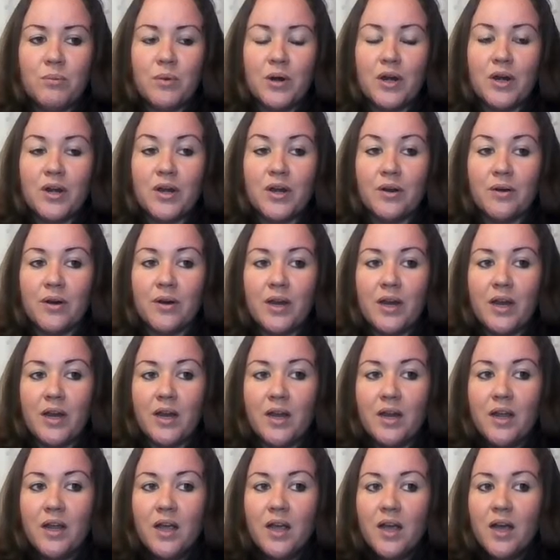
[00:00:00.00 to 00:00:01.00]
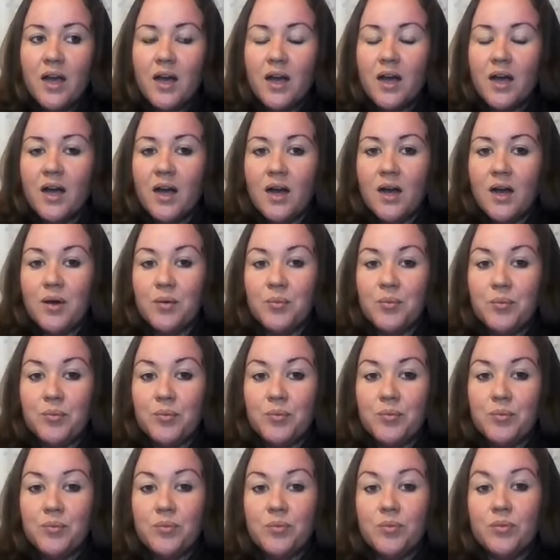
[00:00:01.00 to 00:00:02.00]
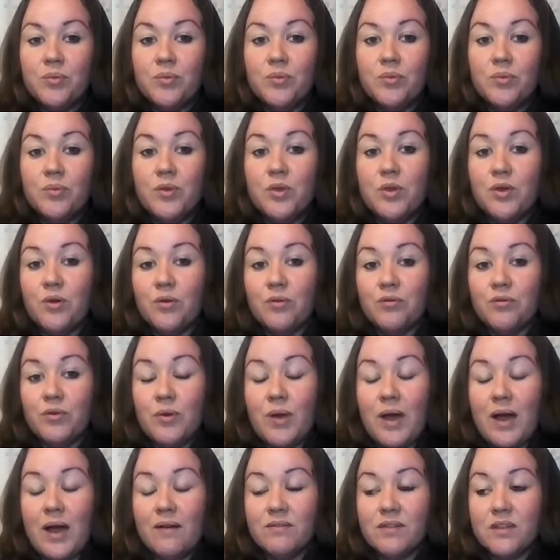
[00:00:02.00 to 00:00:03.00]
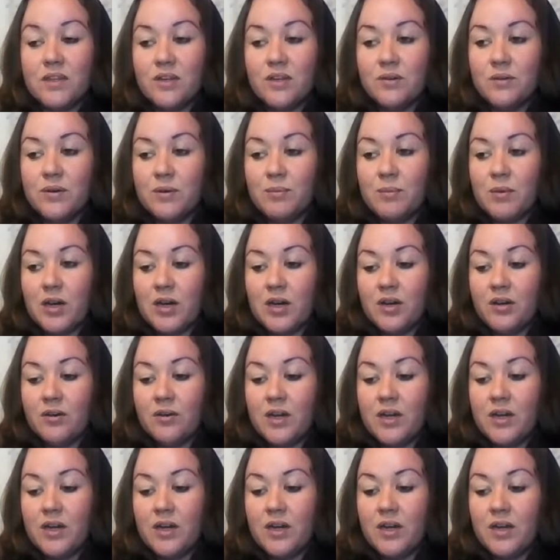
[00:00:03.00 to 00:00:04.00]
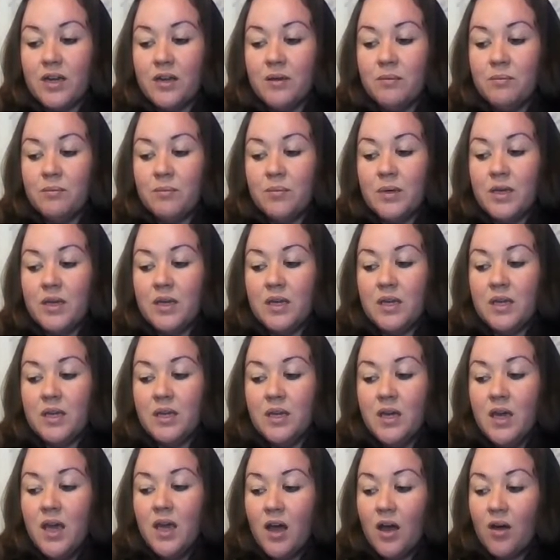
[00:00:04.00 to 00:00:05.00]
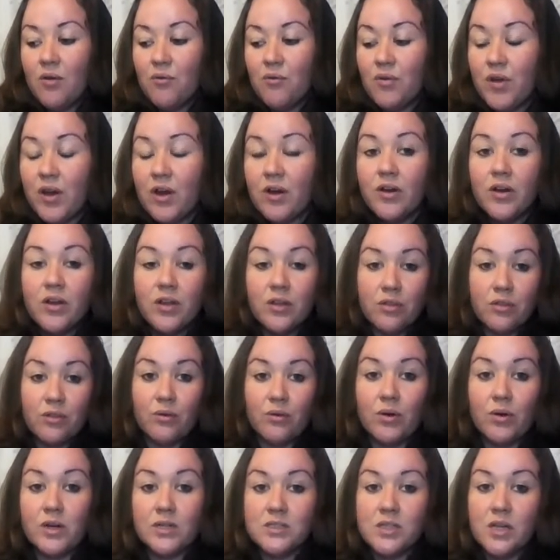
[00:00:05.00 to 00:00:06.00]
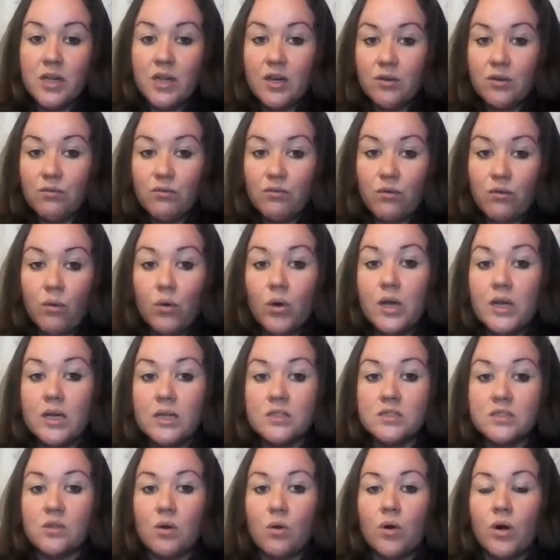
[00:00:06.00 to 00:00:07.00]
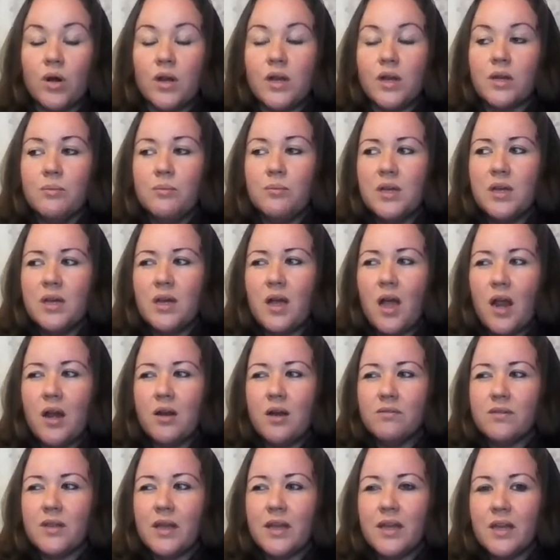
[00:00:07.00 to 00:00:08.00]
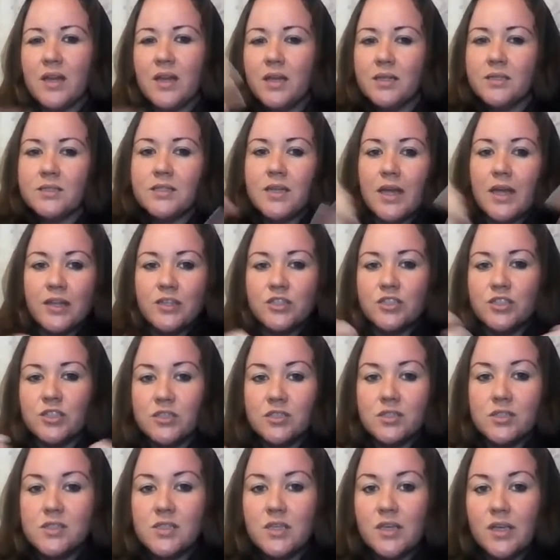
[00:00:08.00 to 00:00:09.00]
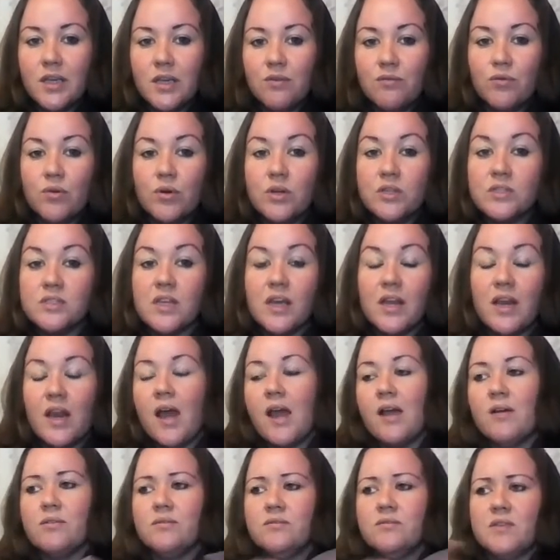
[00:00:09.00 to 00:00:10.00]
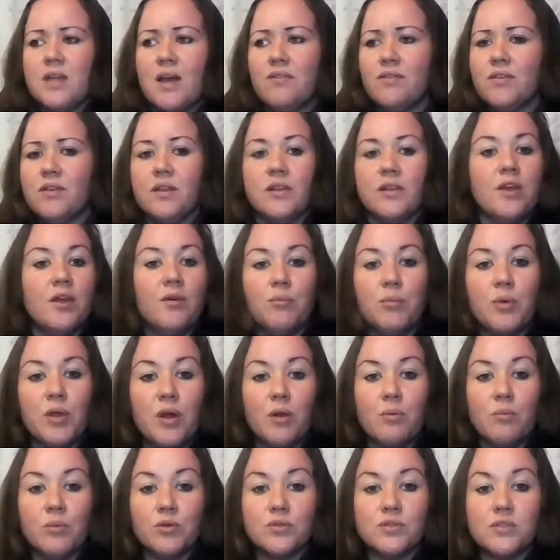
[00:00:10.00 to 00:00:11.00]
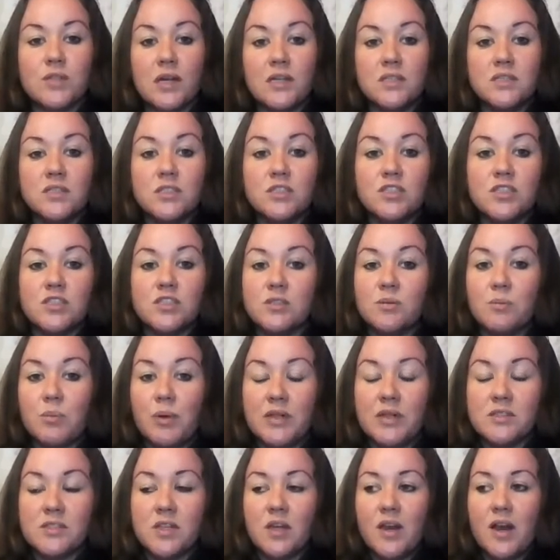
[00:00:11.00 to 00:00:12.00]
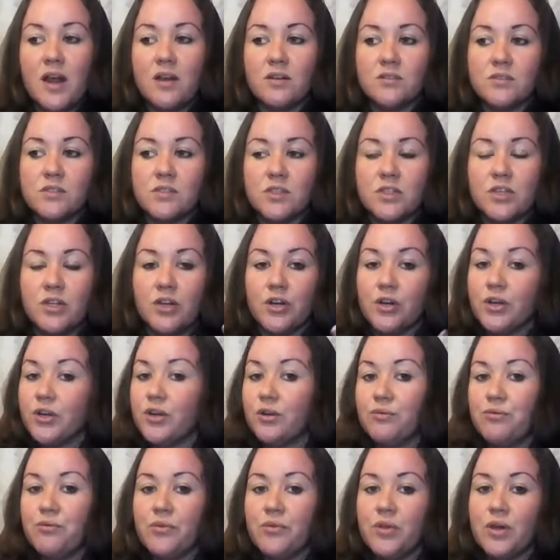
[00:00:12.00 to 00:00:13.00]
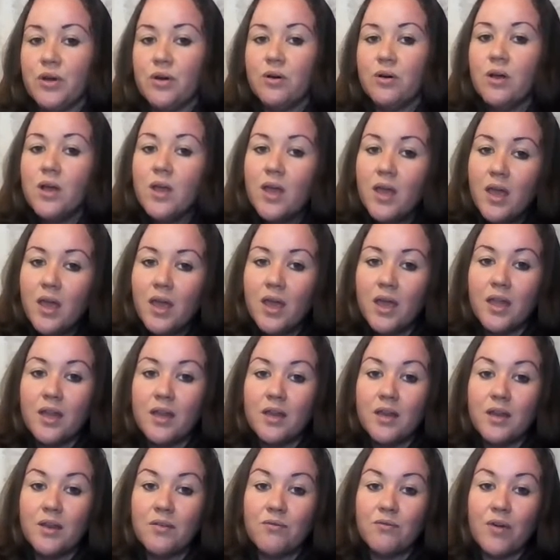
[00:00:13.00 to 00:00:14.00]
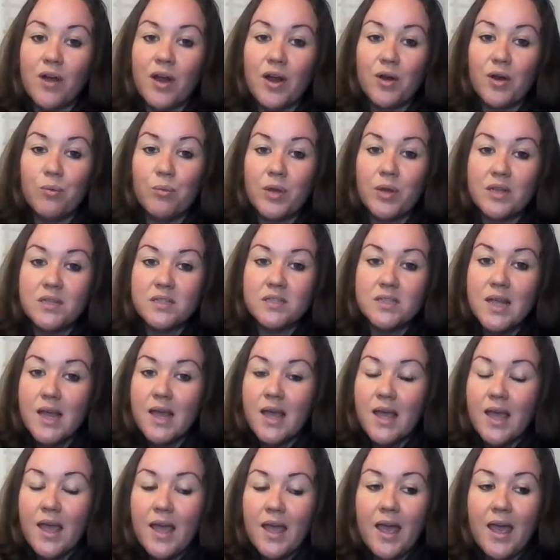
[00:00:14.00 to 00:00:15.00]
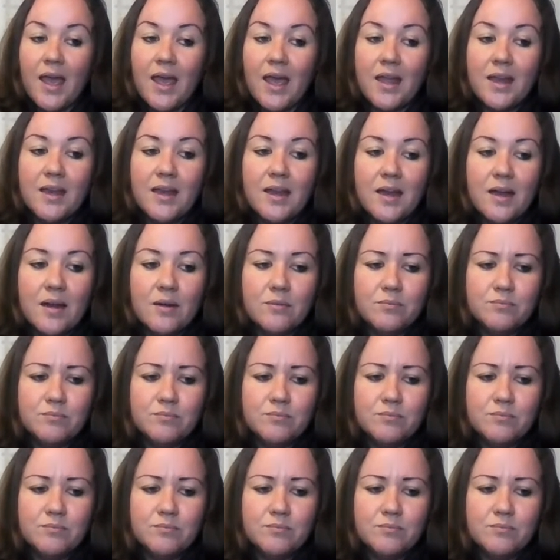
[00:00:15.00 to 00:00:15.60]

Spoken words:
Mercury, if you have Leo and Mercury, it can be a very authoritative voice, or it can be kind of like an attention-seeking voice. And I definitely have been on both sides. It just depends on how secure you feel in an environment, and